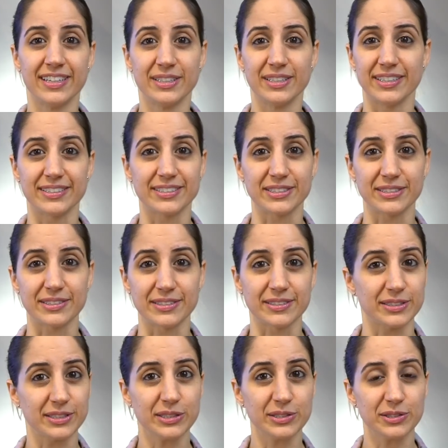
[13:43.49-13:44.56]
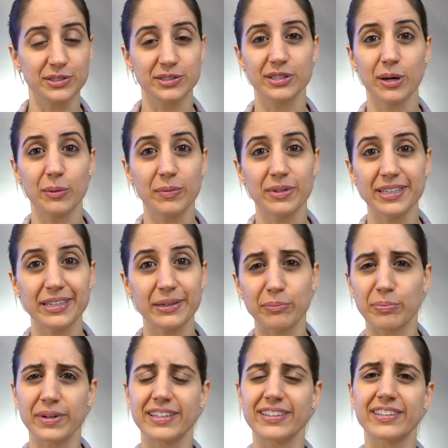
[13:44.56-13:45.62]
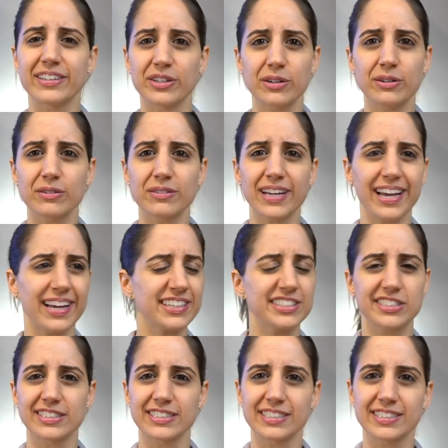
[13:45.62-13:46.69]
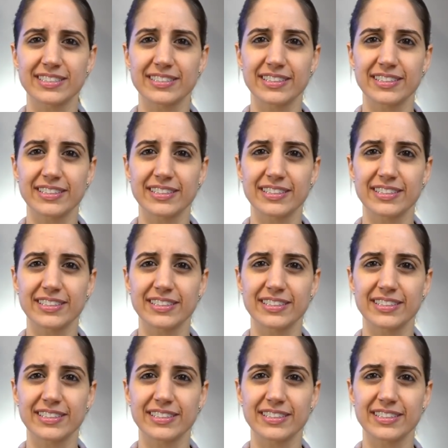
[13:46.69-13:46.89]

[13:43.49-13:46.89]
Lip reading: it's a little stumbly, but you know, actually,